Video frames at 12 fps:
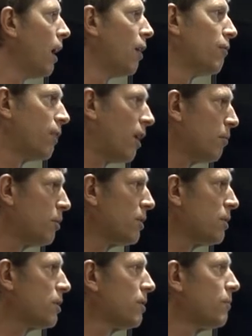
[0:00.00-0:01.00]

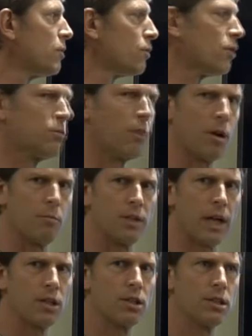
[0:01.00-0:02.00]
farmers, source water
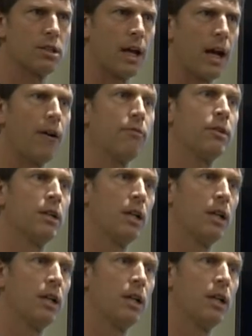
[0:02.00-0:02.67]
protection staff,